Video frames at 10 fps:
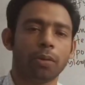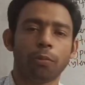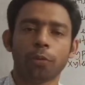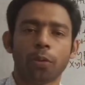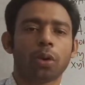
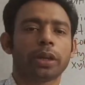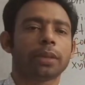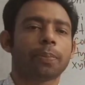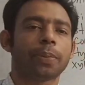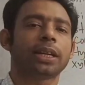work in
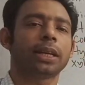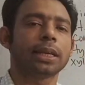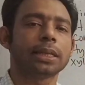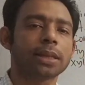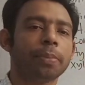the practical
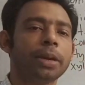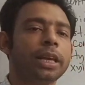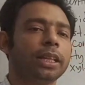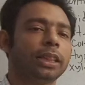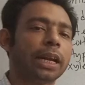exam,
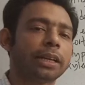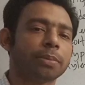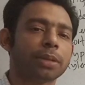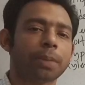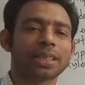that
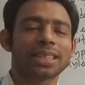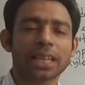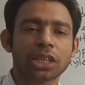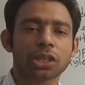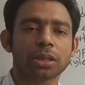times after
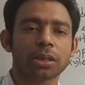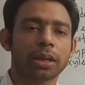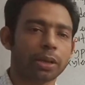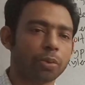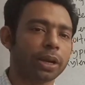section
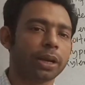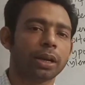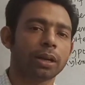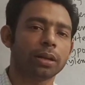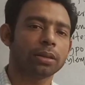you can
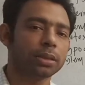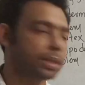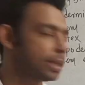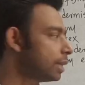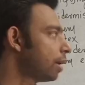
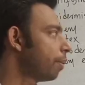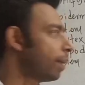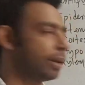see the